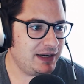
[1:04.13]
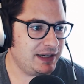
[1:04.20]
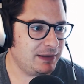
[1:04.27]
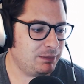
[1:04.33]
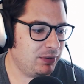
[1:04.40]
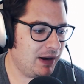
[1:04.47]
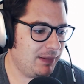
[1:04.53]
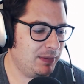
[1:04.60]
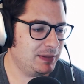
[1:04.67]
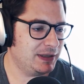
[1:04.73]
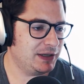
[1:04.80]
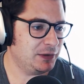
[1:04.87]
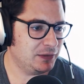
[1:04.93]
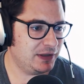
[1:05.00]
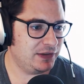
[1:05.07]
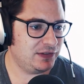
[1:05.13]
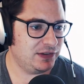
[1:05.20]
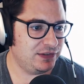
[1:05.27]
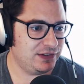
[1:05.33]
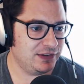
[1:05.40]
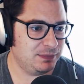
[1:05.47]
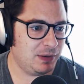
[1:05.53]
probably who listens to
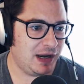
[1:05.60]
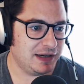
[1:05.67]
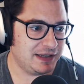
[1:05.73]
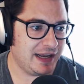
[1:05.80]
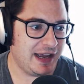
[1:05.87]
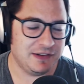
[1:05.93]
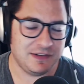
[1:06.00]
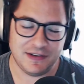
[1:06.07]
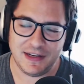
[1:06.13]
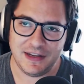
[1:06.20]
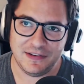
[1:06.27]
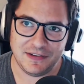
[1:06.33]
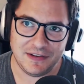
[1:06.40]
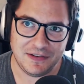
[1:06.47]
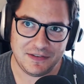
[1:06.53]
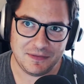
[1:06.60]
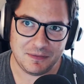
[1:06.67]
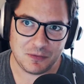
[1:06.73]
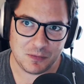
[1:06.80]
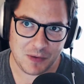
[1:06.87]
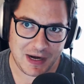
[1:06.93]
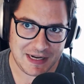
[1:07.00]
this podcast isn't
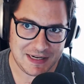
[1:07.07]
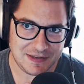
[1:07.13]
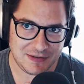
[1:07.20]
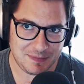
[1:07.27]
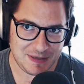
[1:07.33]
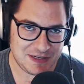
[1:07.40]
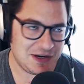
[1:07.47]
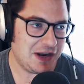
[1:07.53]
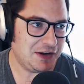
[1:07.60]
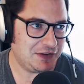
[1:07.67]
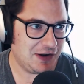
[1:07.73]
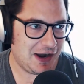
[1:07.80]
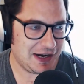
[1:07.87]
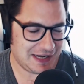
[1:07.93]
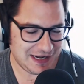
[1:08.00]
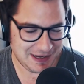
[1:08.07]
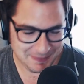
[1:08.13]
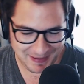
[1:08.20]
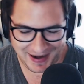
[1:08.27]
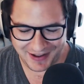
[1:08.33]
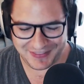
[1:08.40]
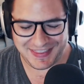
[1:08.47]
ready to be done talking
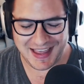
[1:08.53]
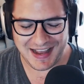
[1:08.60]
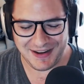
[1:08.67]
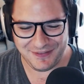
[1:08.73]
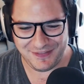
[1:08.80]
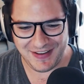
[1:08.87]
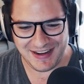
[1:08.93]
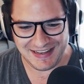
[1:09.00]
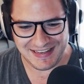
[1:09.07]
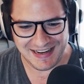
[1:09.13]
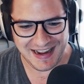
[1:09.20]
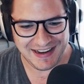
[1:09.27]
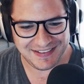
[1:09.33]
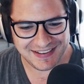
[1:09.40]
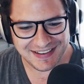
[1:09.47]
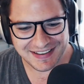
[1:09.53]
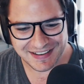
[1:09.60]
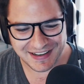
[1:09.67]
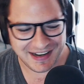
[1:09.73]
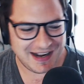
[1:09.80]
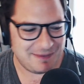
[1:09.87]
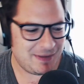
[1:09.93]
about that event yet.
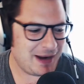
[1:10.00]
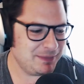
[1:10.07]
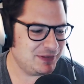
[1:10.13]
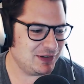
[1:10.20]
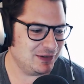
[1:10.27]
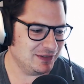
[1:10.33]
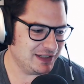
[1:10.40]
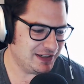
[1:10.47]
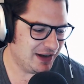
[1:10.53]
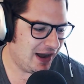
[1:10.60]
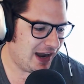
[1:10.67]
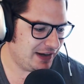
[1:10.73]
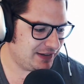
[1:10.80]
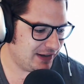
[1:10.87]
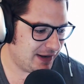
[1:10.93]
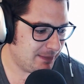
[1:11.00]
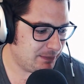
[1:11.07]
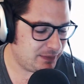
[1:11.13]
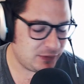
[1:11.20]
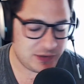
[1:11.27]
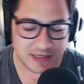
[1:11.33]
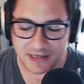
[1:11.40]
Um, I'm certainly not, um,
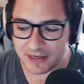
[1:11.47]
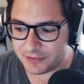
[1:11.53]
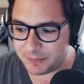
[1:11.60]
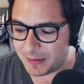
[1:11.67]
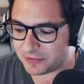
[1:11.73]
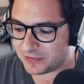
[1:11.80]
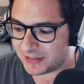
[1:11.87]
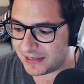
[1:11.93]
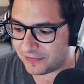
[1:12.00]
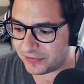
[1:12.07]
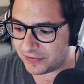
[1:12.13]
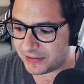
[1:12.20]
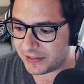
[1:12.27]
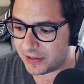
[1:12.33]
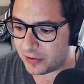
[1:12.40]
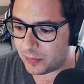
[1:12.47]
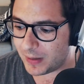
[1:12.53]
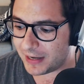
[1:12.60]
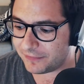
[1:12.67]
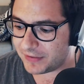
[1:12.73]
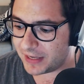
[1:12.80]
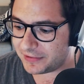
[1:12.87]
especially given, you know, I've
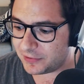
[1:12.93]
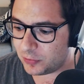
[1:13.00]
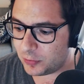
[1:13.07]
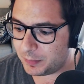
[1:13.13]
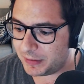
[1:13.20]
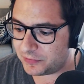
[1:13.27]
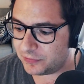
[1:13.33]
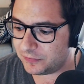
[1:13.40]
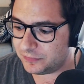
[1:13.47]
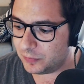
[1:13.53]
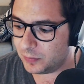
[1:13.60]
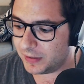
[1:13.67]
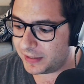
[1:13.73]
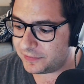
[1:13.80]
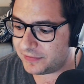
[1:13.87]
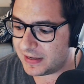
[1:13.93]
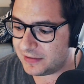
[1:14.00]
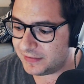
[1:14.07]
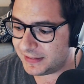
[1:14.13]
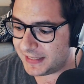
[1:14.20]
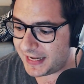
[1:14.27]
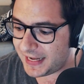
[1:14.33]
got the Google Pixel 4 XL in
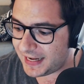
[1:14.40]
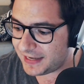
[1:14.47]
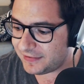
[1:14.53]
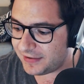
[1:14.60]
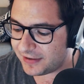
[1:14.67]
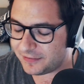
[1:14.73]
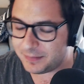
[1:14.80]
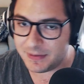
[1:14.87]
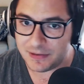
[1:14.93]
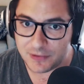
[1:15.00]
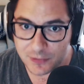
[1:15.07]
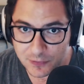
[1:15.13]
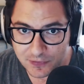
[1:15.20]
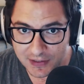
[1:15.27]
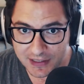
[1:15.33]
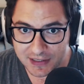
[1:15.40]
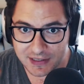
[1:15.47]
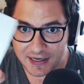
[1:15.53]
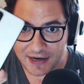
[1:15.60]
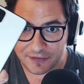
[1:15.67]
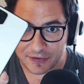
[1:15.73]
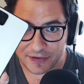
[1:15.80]
hand. I've been using it and
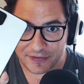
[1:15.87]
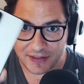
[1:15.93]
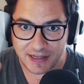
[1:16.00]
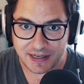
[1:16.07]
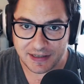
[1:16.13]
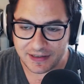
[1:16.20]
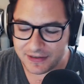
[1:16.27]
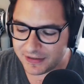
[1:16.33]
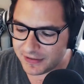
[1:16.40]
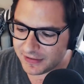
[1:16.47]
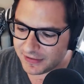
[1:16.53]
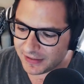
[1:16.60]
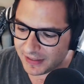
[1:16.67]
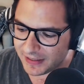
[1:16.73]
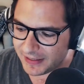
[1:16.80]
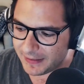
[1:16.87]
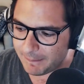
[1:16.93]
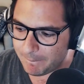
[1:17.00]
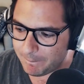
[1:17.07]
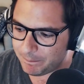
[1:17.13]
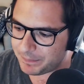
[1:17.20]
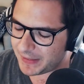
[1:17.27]
everything. Um,
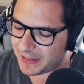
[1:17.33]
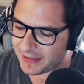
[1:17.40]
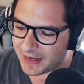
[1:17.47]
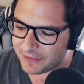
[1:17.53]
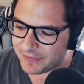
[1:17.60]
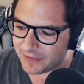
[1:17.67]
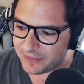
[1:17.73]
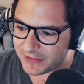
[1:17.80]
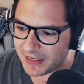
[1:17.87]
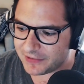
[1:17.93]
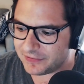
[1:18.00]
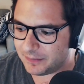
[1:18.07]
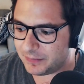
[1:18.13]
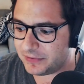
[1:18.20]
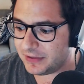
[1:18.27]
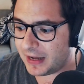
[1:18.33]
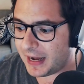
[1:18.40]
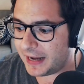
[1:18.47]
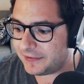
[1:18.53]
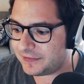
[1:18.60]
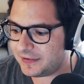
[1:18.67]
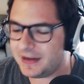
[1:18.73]
and I've definitely got some
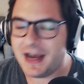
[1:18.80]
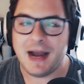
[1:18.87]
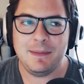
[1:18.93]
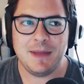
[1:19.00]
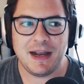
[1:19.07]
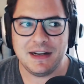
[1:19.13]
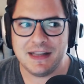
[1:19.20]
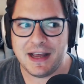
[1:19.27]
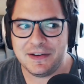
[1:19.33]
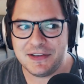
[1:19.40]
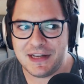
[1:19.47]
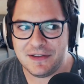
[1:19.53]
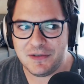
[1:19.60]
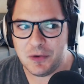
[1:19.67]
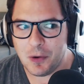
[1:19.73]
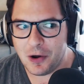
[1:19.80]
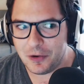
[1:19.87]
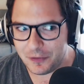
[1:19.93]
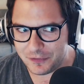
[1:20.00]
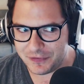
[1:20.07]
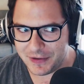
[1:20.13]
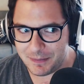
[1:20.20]
thoughts. I'm not allowed to give you all of
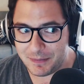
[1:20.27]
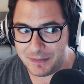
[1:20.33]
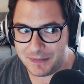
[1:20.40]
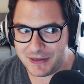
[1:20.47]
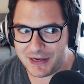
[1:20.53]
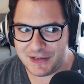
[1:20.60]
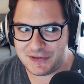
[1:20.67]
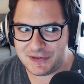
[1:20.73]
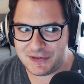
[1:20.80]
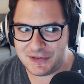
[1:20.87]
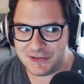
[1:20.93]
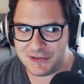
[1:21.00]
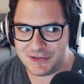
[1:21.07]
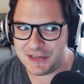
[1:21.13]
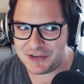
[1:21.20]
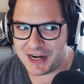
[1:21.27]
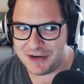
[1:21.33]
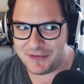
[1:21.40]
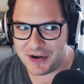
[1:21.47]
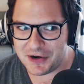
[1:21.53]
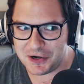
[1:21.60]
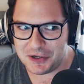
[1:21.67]
them. It's it's
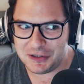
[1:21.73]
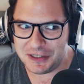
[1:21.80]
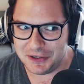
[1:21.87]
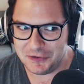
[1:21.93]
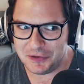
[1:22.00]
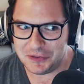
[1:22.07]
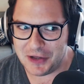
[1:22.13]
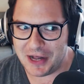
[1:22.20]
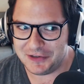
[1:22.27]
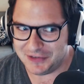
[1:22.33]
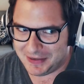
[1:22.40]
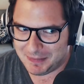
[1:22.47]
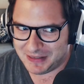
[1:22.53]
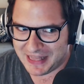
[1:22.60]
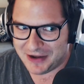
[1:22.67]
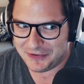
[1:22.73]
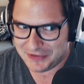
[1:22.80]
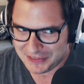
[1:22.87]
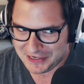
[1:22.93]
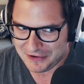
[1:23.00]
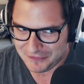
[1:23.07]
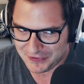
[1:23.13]
actually kind of unclear the thoughts I'm
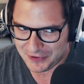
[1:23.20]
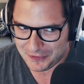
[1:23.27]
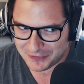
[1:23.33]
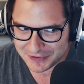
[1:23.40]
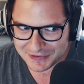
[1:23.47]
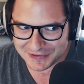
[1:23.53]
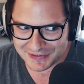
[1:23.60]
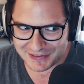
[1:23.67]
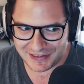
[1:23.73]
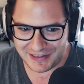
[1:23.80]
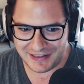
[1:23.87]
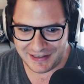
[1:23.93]
allowed to give you. Yeah, I was